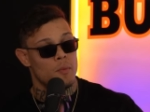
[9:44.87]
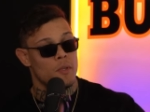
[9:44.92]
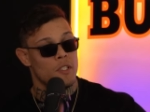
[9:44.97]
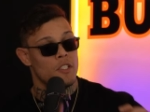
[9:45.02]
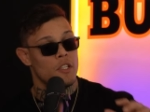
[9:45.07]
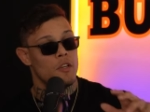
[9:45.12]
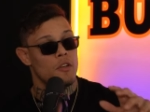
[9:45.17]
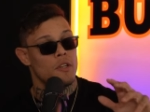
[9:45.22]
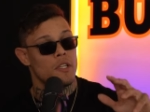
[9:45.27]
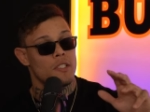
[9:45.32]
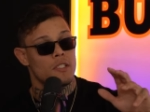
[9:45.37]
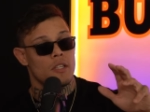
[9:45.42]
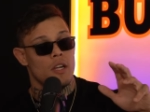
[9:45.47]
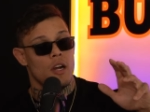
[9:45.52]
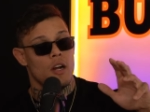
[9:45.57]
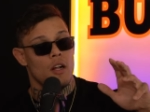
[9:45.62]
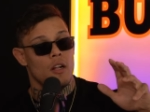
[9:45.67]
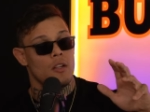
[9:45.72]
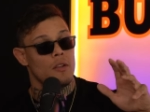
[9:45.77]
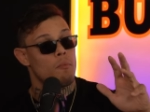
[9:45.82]
Brazil. It's
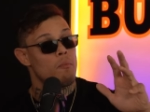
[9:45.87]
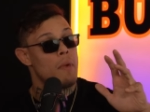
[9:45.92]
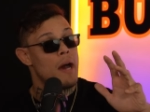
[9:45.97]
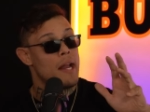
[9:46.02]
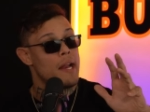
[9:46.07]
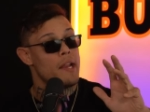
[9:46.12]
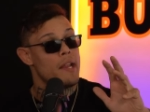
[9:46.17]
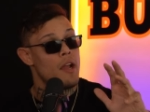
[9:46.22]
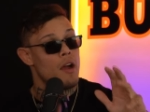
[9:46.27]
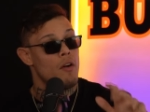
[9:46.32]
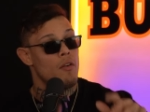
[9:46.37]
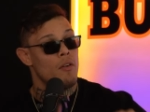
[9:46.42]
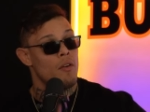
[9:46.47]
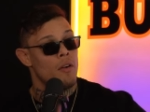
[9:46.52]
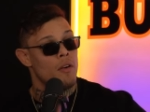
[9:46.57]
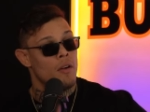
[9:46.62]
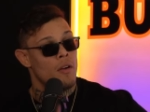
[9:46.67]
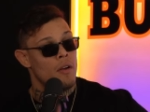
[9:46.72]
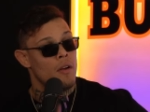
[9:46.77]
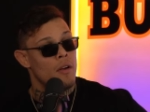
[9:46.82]
called Maranhão.
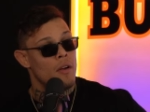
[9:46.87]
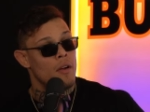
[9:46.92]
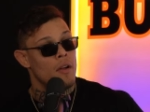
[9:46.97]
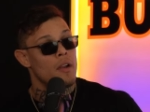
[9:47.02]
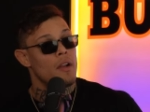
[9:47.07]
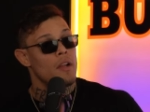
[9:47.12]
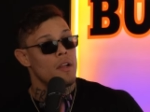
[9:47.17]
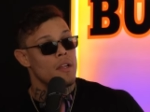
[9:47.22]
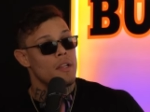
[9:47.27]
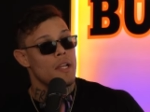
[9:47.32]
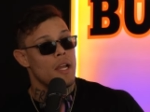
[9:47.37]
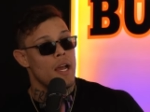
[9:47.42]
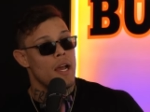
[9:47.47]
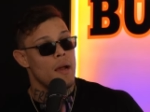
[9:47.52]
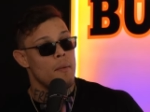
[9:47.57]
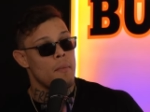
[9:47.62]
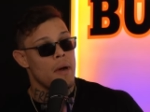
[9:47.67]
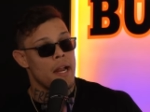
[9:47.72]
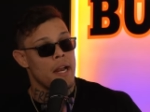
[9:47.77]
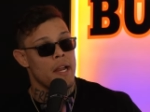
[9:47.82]
Maranhão.
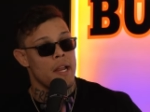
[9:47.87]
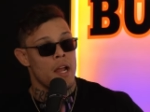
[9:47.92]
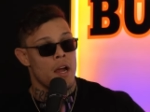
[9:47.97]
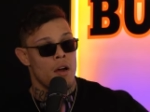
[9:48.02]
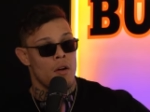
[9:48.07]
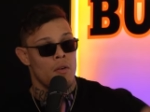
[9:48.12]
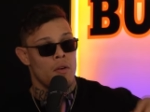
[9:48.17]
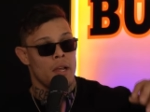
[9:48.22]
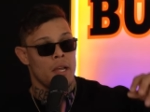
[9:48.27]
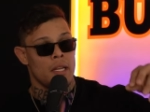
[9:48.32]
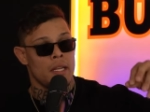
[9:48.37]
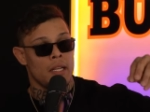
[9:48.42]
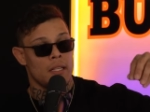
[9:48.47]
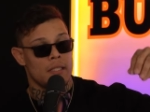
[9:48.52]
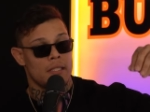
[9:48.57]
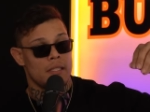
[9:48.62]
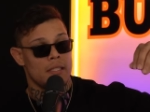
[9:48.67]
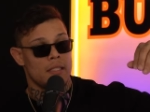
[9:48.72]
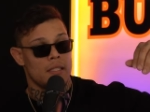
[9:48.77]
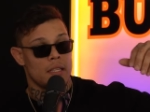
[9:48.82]
Yeah, Maranhão, okay. and
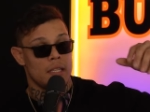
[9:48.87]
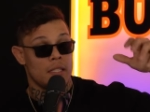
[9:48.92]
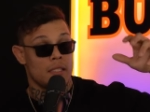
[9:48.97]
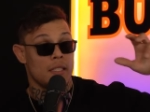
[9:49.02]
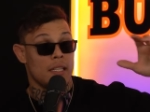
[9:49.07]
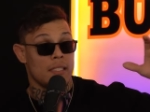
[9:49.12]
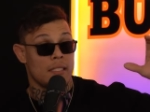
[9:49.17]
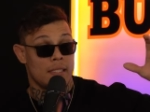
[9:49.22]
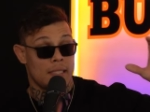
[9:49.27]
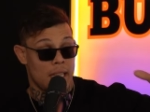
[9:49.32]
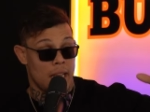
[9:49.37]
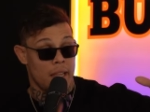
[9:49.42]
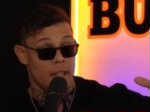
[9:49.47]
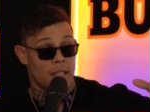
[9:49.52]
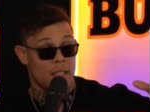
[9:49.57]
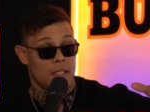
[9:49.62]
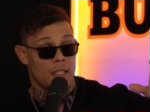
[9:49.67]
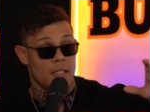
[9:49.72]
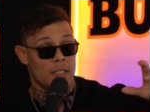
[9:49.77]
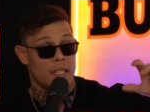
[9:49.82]
this is the
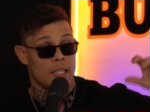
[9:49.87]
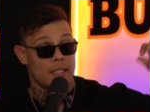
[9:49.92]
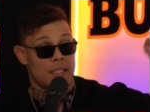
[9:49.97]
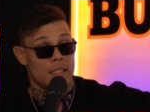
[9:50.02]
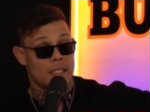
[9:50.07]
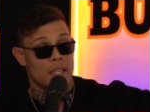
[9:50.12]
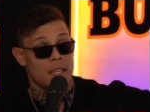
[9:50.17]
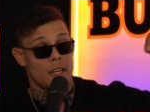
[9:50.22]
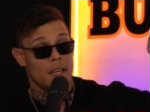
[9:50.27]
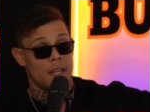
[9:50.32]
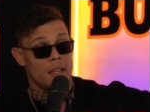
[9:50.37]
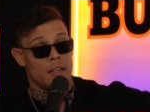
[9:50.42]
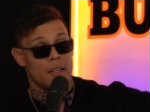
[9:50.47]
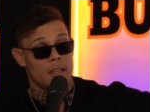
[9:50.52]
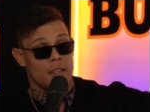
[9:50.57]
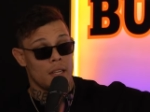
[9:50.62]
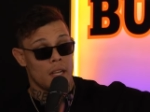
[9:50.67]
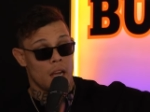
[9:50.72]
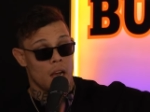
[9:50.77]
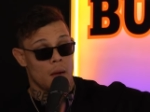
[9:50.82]
state, the city,
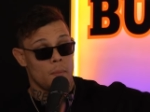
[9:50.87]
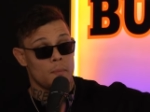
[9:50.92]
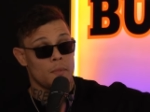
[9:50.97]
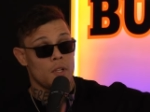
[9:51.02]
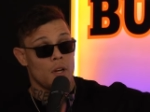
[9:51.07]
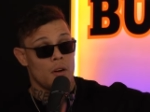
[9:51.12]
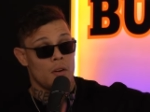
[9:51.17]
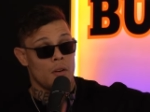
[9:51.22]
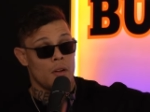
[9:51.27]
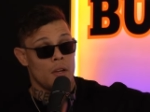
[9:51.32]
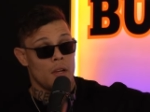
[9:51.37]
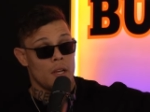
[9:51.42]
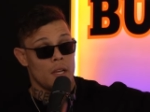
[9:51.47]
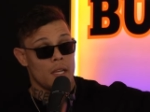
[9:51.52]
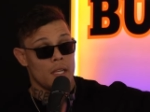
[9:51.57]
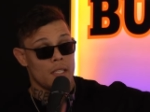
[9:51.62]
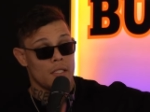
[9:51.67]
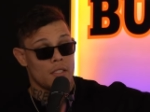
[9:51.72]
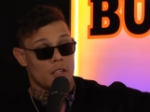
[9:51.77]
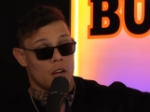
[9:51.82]
the capital.
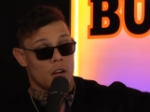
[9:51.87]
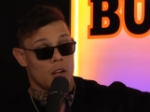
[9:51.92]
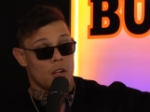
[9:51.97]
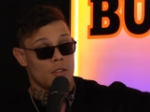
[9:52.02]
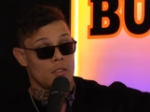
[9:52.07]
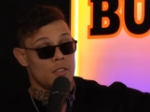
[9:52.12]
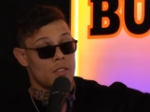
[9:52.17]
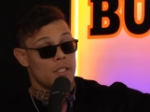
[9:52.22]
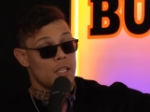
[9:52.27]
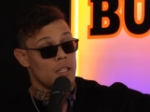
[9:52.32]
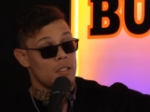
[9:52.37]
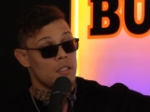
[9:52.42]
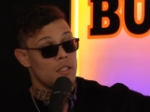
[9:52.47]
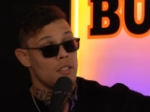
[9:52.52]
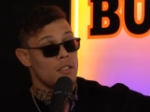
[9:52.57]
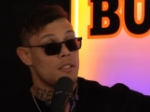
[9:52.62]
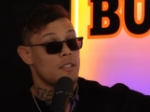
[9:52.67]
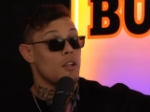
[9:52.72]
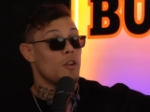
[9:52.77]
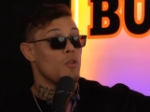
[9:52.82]
is called Saint,
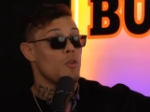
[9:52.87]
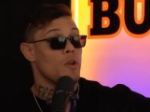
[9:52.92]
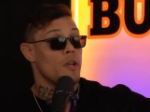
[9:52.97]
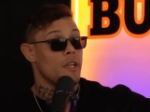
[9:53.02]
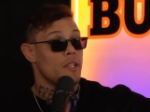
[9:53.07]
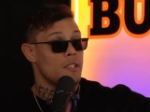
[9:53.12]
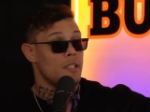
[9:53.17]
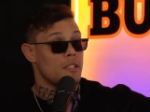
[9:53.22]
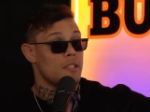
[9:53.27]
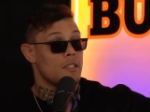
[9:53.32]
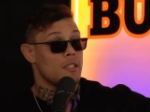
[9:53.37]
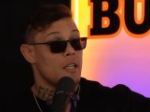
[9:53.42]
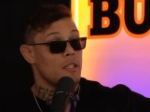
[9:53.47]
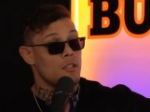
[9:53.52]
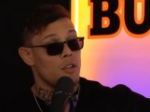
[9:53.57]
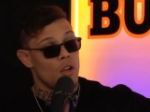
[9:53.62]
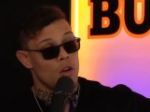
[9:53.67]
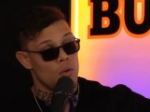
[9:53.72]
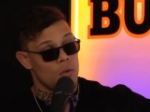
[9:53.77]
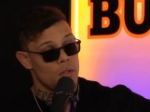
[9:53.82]
Louis. It's
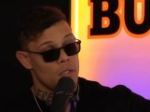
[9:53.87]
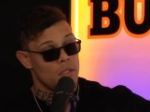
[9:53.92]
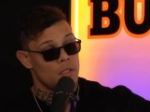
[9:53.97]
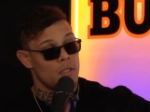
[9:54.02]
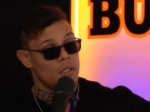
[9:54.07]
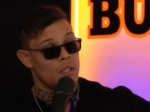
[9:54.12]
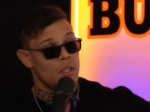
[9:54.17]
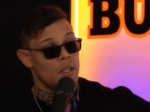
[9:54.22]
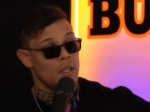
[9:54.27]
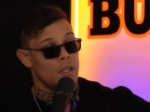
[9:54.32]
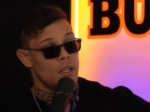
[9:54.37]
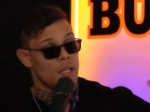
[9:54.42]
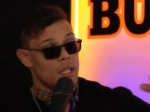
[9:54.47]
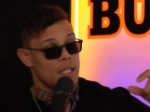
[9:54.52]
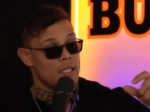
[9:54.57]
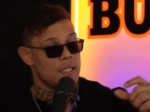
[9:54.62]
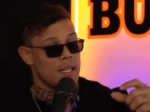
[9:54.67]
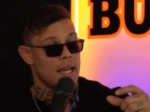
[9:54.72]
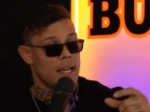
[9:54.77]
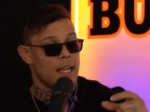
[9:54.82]
Saint Louis. Saint
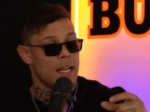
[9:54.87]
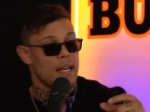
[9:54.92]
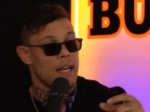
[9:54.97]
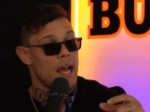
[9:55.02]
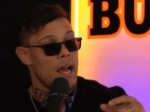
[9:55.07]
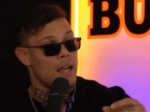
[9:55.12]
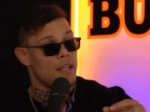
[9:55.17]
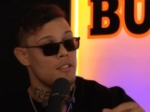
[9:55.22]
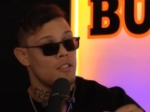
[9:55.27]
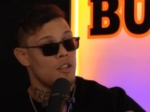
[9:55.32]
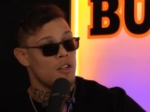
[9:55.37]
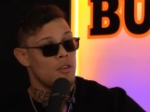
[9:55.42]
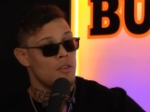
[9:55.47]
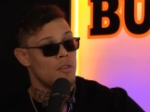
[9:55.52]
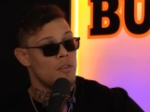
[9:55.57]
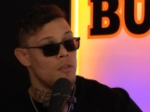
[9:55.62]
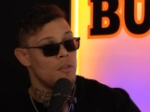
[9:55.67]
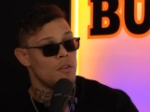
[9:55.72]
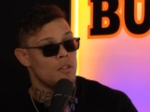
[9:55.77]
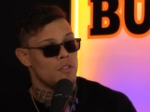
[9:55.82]
Louis. It's like an
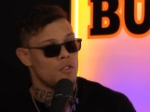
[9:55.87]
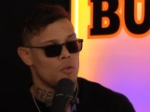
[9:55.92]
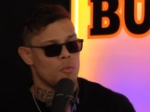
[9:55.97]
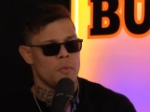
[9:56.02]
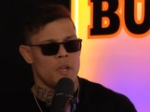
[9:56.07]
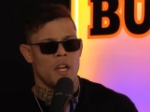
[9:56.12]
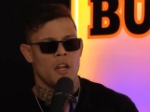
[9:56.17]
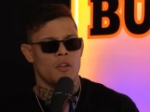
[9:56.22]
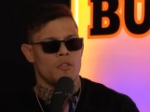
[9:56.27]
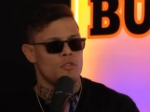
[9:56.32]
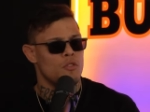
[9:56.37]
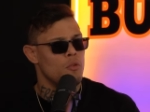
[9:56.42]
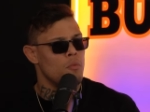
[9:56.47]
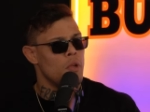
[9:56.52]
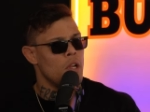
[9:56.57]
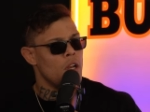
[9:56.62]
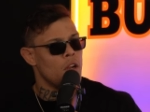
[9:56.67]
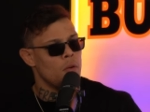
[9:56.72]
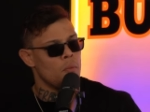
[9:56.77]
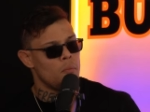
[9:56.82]
isle. Okay. Two million, two
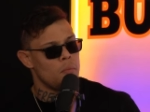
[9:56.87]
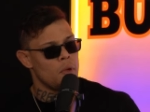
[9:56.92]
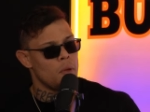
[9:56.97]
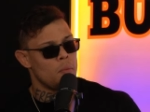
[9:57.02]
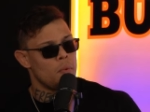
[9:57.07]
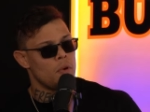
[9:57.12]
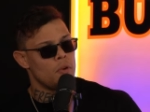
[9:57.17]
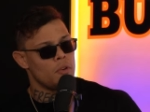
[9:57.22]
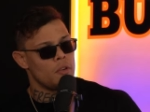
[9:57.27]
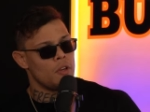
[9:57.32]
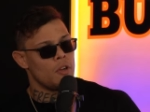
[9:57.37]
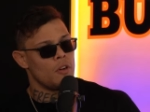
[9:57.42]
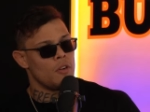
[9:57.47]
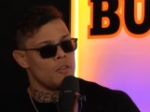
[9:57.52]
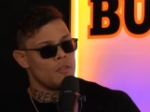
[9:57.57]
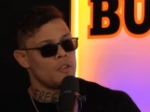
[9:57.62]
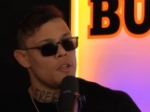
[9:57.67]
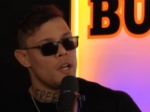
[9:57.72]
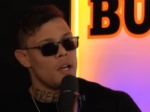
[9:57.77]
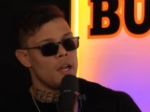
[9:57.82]
million people you know,
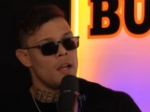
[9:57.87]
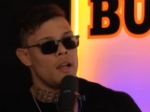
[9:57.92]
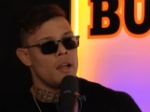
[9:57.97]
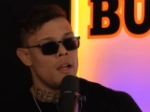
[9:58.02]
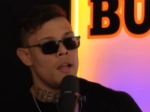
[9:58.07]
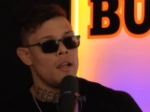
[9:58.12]
wow. over there.